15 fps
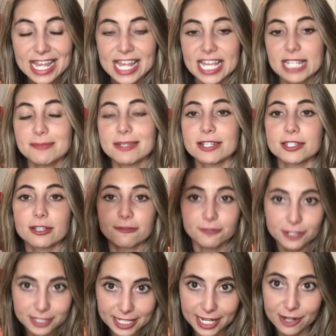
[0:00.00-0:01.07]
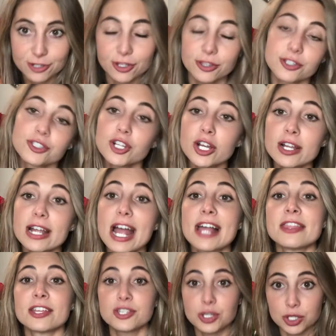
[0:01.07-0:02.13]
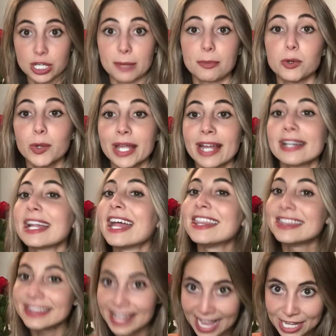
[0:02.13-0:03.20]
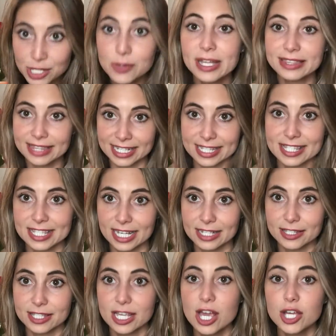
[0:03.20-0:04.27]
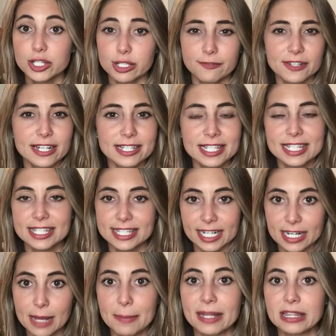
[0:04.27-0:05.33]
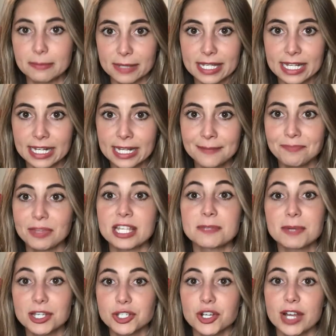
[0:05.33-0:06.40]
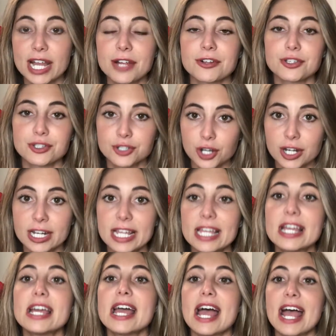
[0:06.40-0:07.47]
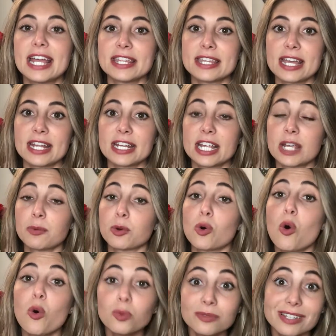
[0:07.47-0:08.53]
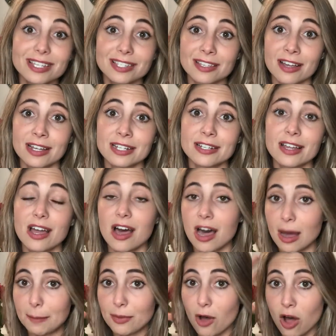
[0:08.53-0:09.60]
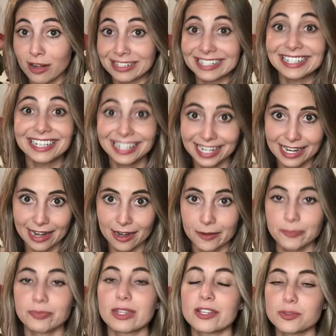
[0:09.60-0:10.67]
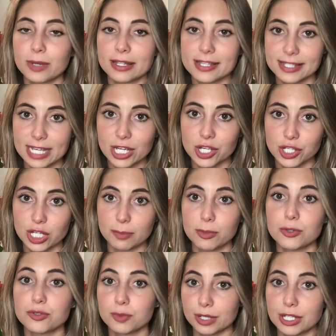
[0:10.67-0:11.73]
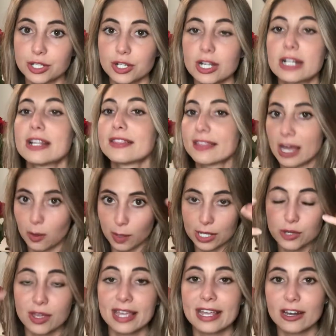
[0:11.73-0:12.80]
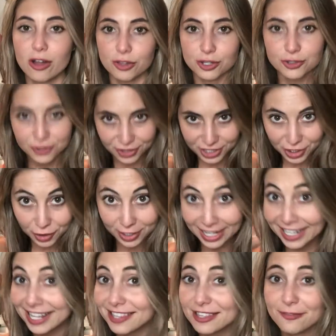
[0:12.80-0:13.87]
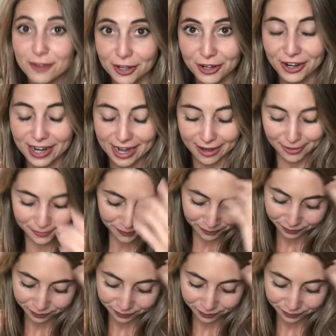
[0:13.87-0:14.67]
It's because the first layer is all the dirt and then you shampoo again and then you get that suds. So if it doesn't sud up at the beginning, it's because your hair is dirty, and then it will only sud up on clean hair. That's why the second shampoo is really good. That way you can get all the nooks and crannies of all your hair.